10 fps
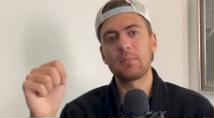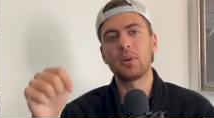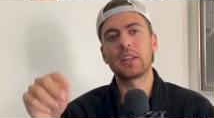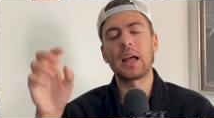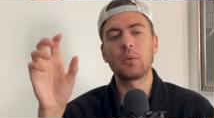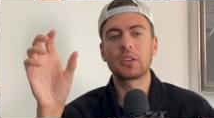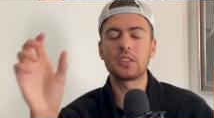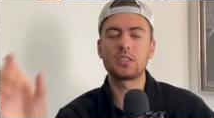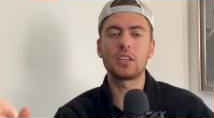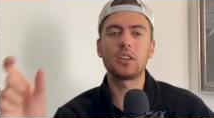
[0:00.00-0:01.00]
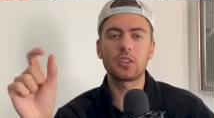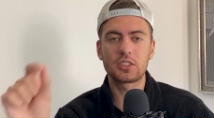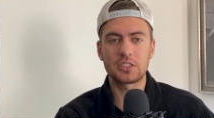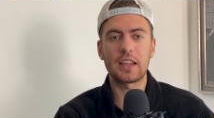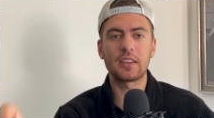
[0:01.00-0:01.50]
that I would consider
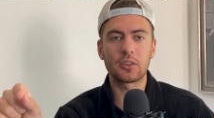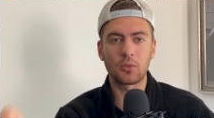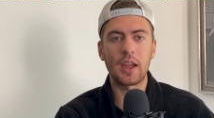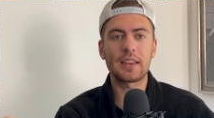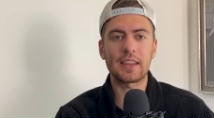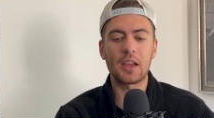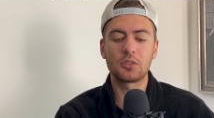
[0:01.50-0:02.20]
extending right now